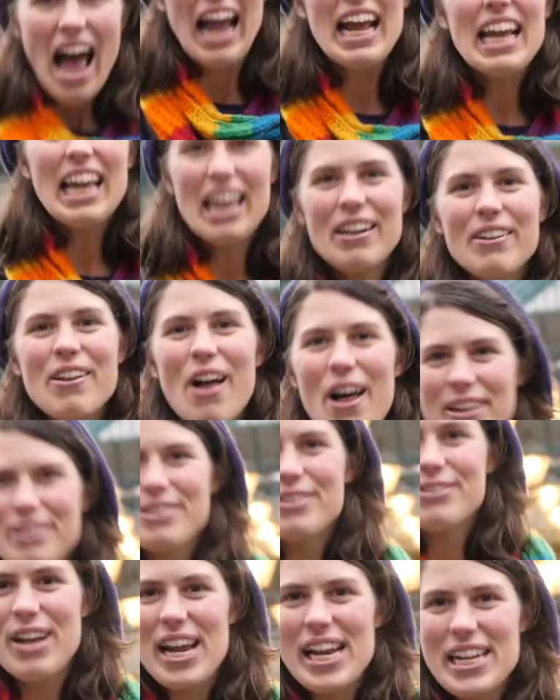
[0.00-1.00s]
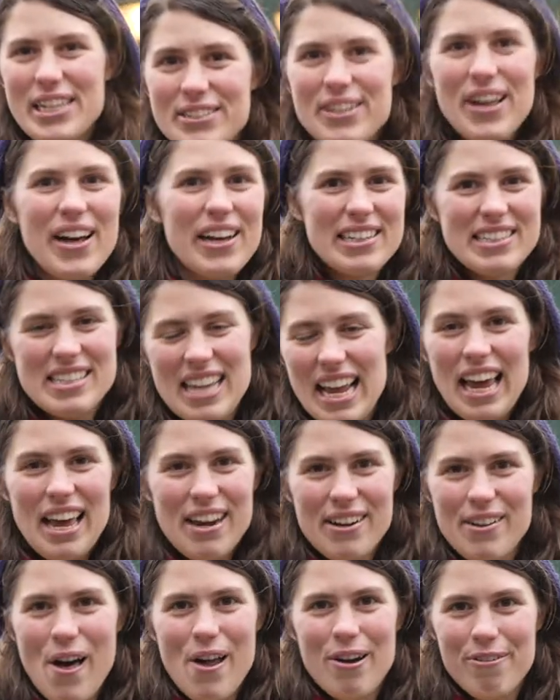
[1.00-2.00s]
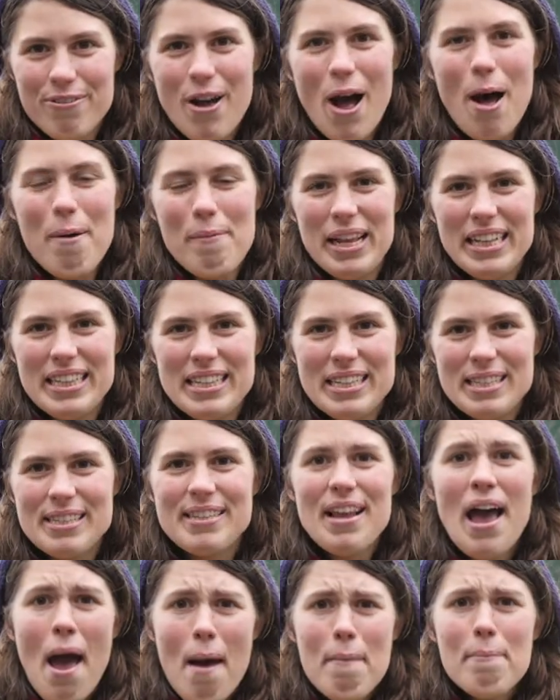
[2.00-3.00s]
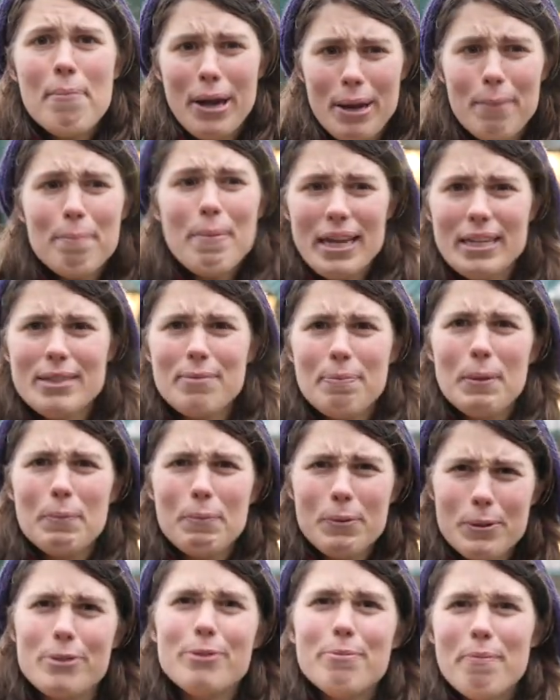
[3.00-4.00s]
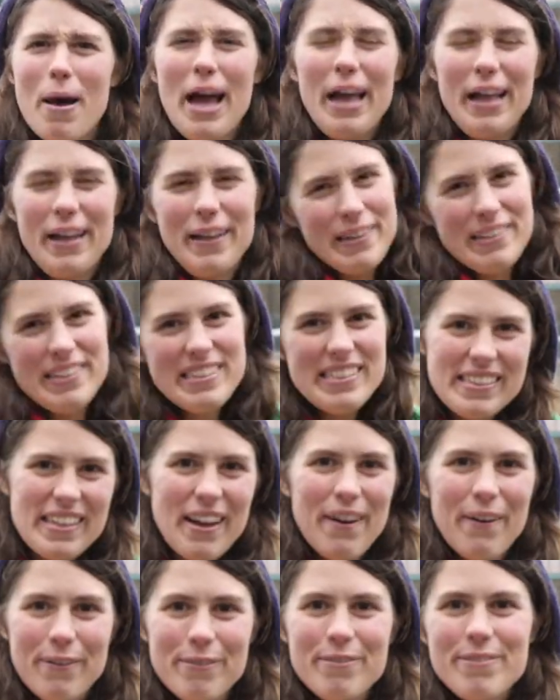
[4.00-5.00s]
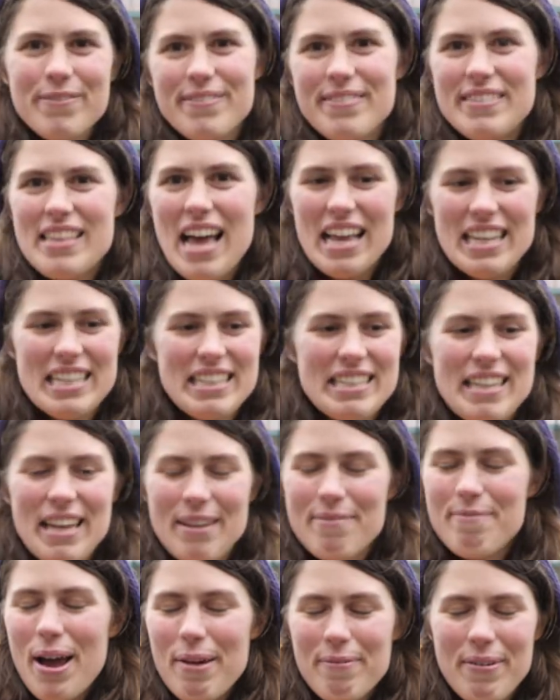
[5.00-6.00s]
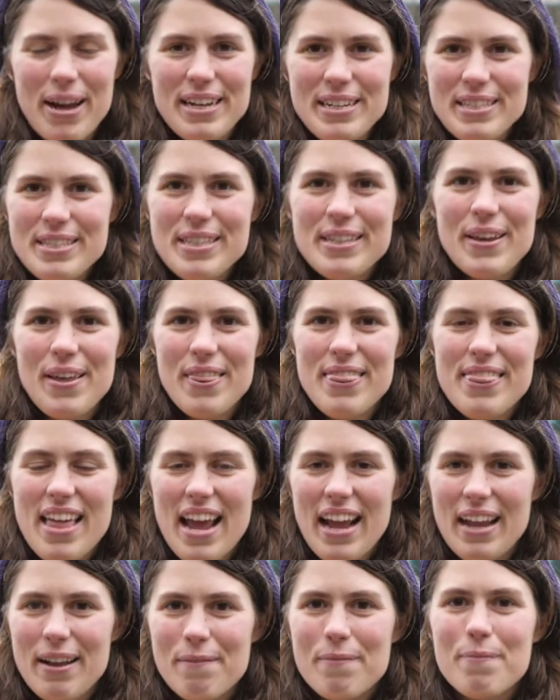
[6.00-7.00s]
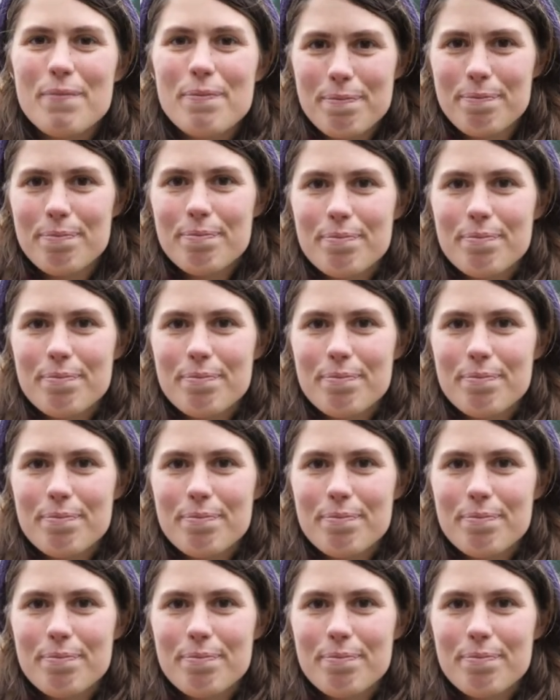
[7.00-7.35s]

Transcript: I get a lot of strange looks. I get a lot of comments, but it makes people smile. So that, in my mind, is a good thing.